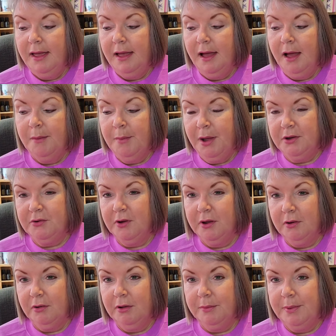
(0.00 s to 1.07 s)
I might try it
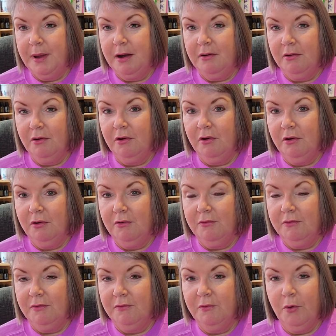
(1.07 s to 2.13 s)
on a pair of
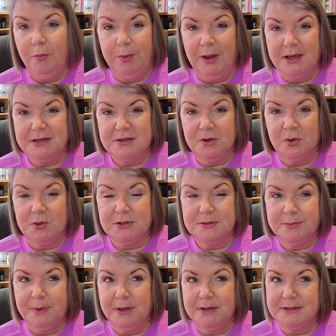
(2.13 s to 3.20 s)
4-ply socks,
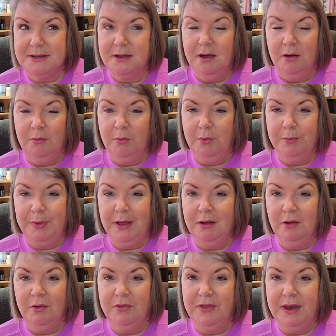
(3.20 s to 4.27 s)
because the yarn will be a
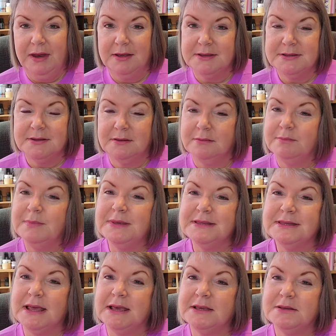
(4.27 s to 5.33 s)
lot thinner, so
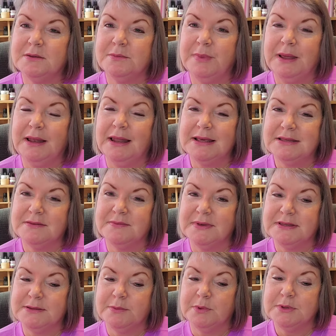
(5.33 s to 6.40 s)
mistakes will be less
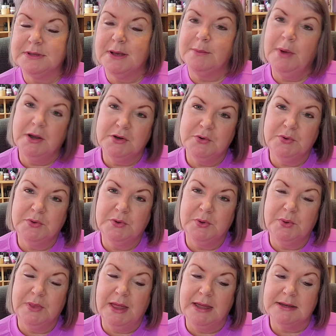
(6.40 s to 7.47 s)
visible. So I might
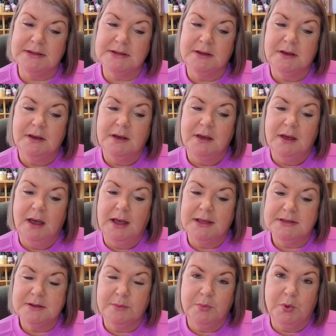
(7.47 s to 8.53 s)
do that at
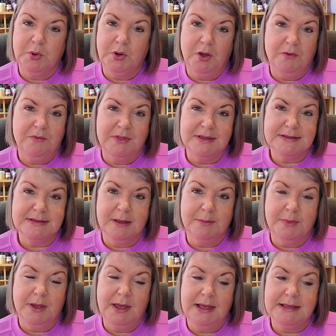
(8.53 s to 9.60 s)
some point over the
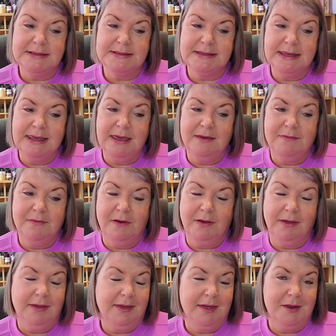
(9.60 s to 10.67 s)
summer and see if I
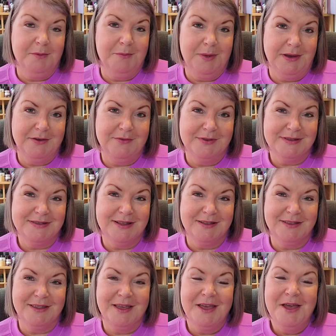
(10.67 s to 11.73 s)
can get a better
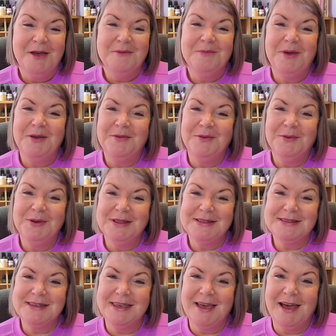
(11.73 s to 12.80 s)
result. But if you want to
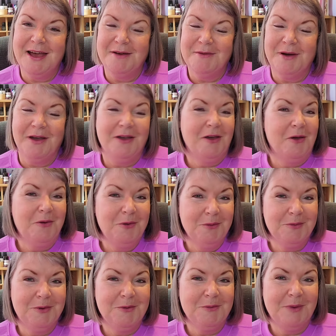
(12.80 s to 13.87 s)
see how I own
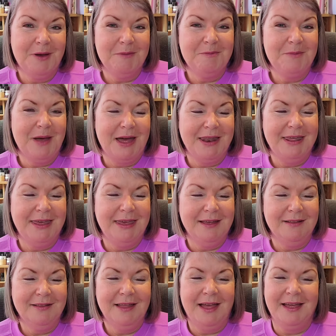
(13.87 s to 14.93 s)
up to my bad
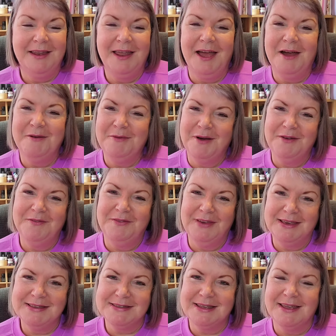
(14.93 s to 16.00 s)
heel and how I
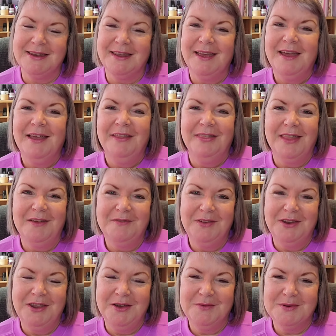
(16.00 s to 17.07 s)
fix it, that
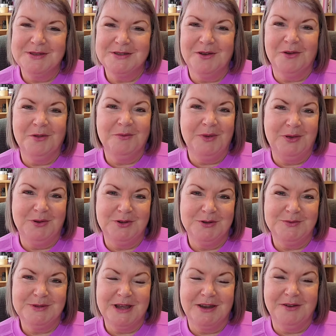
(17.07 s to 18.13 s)
video was on my
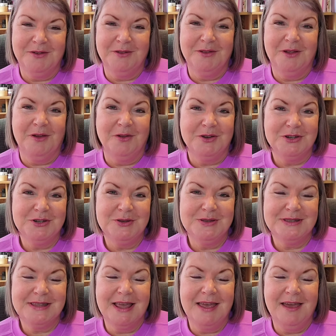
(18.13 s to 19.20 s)
YouTube channel on
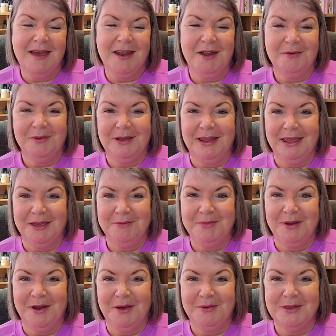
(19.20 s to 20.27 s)
Tuesday, and I will link it
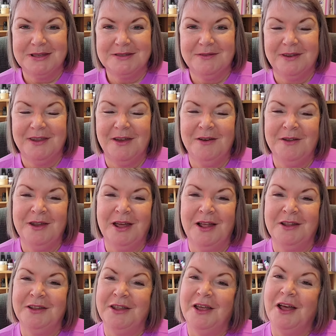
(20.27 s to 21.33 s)
below this video,
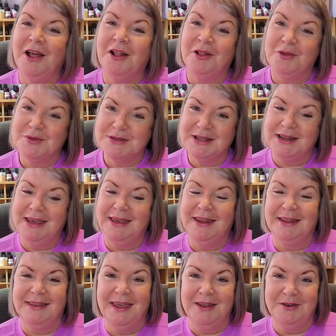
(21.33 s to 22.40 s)
and I'll also link it
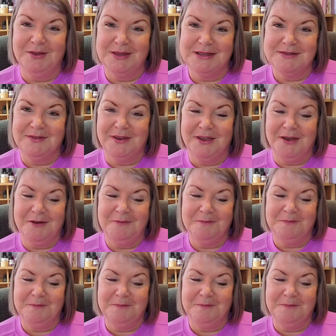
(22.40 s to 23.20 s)
at the end of this video.